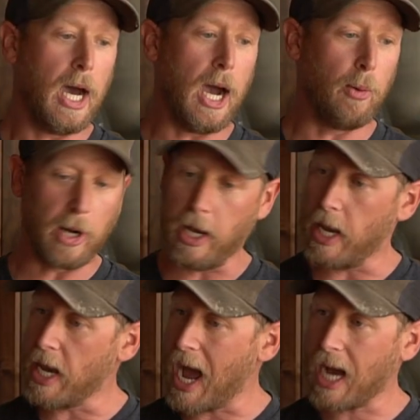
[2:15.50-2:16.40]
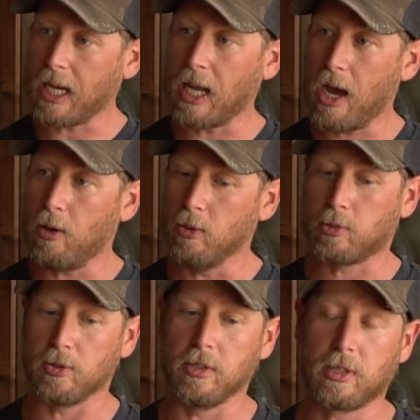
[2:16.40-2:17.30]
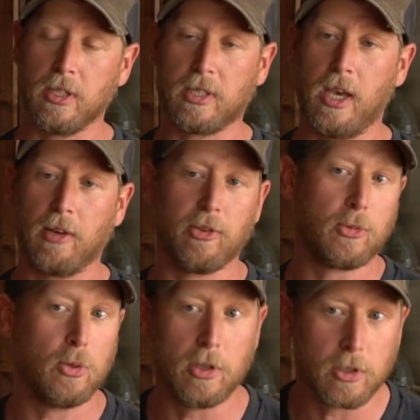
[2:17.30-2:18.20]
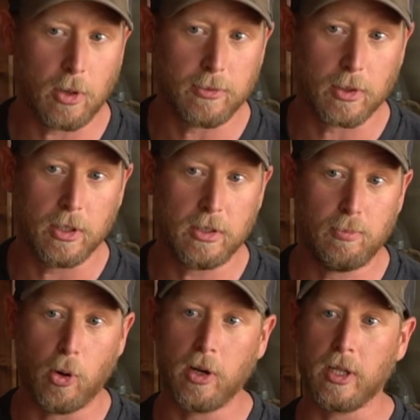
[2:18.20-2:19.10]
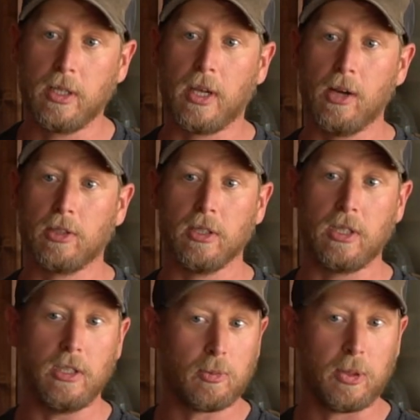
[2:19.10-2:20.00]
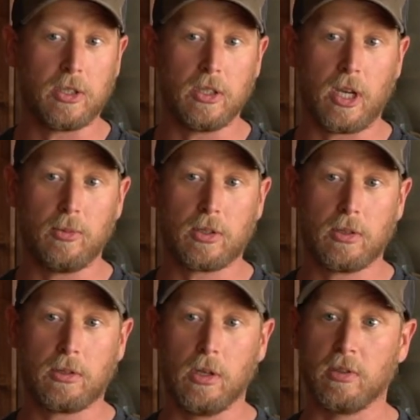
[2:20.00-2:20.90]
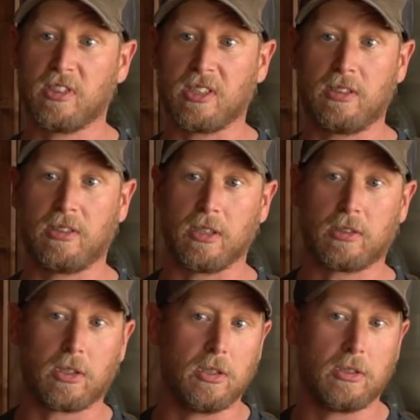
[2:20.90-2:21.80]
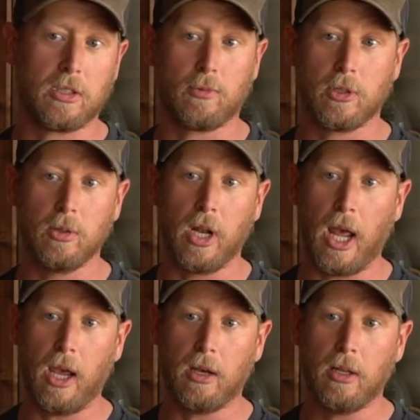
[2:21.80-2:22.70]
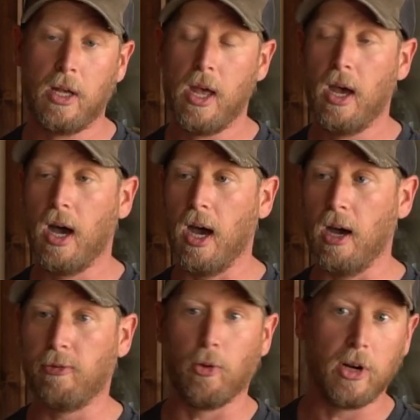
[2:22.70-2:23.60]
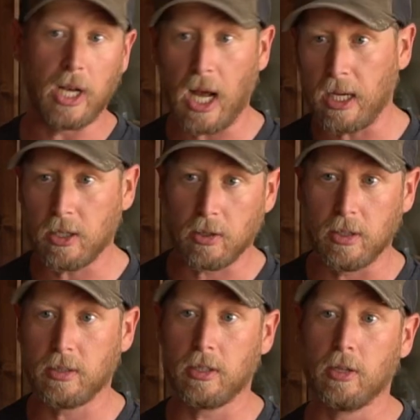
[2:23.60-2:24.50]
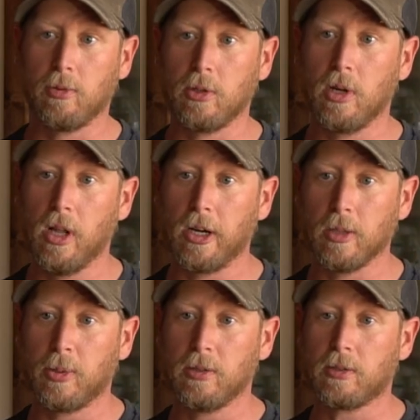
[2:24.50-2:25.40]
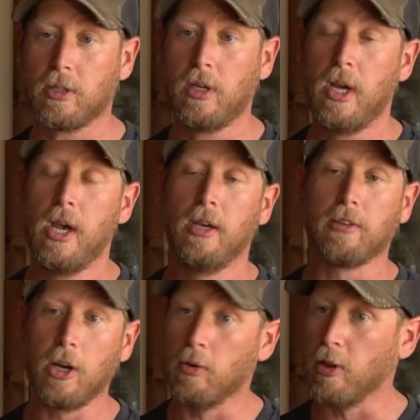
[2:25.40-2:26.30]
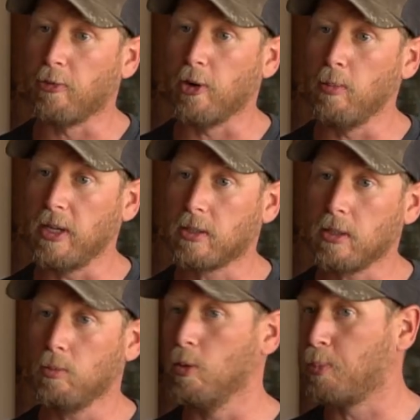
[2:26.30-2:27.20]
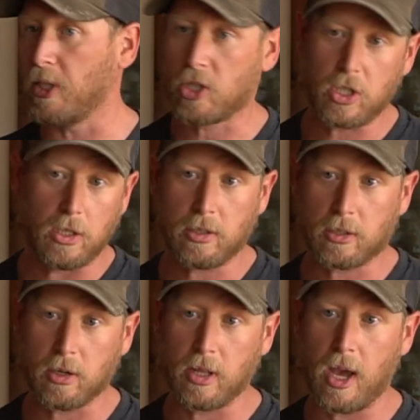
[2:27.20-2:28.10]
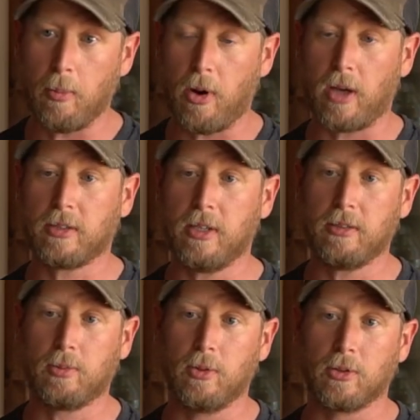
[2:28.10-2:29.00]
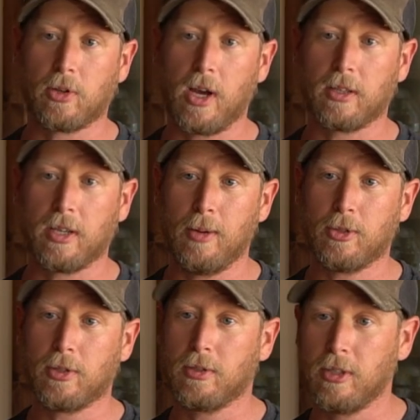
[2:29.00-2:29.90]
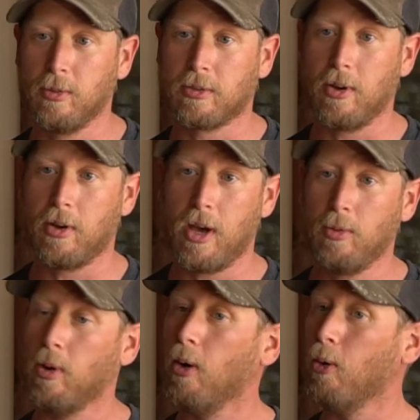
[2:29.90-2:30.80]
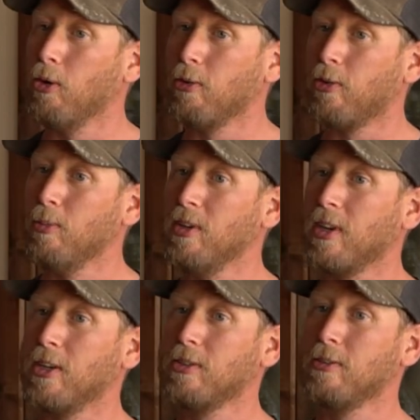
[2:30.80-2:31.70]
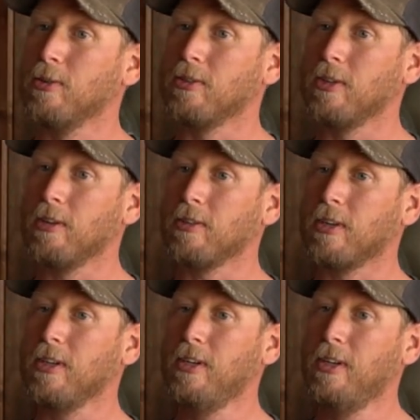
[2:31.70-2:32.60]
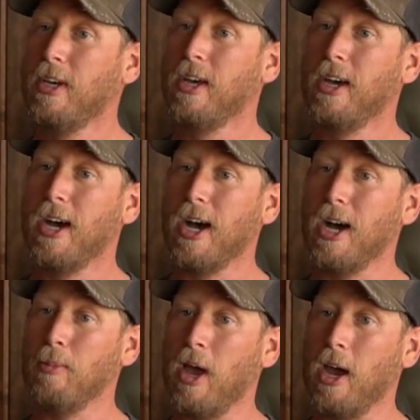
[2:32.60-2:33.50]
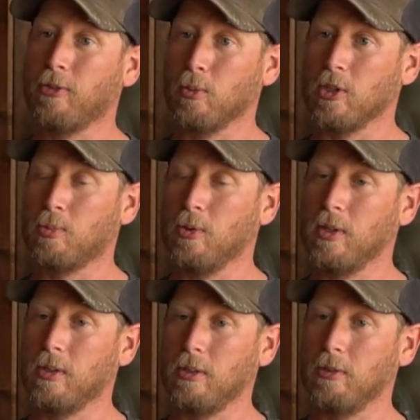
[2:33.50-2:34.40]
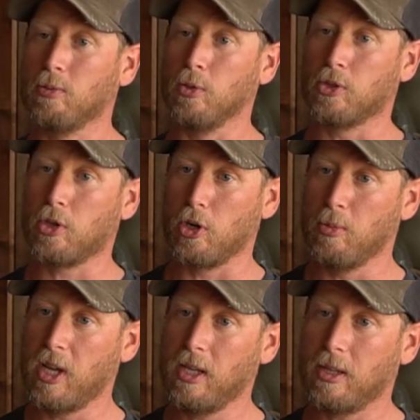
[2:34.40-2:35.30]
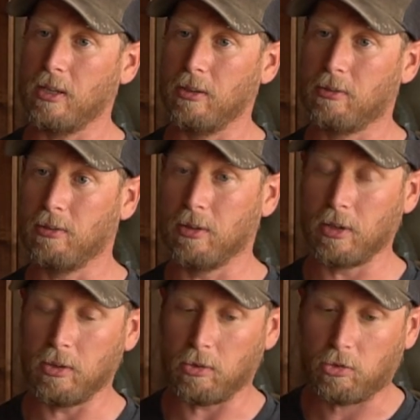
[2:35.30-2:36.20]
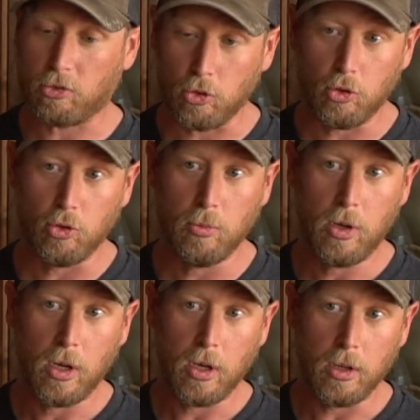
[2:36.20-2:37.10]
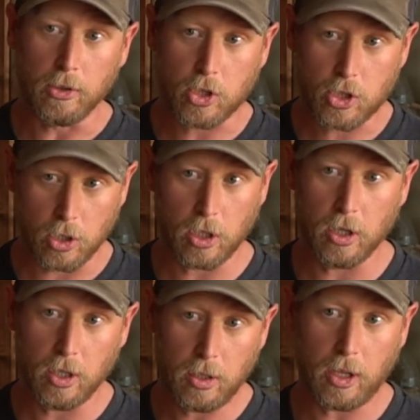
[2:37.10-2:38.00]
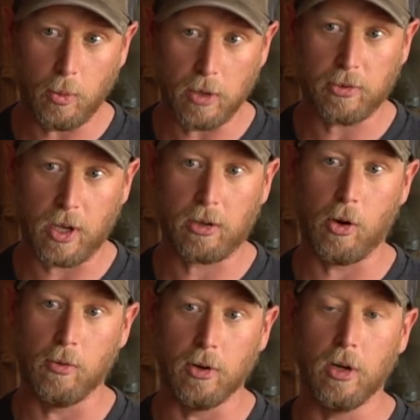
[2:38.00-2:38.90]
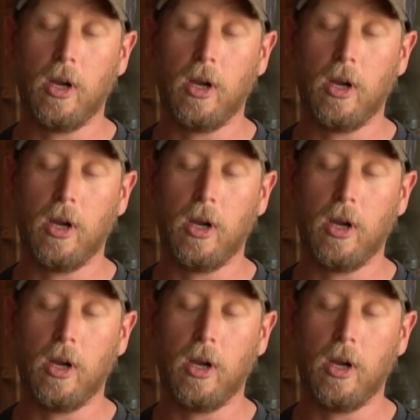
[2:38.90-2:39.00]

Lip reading: We're going to knock it out, which we're just going to take it from 212 degrees boiling down to yeast pitching temperature. So 66 degrees here if we're doing an ale, 49 degrees here if we're doing a lager pilsner. Send it over to the fermenter. We'll pitch yeast during that process. We'll track the temperature, see what's going on. We want to ordered fermentation so it's nice and clean. After which point the yeast will terminate. That yeast is going to consume the sugar that we have sent over.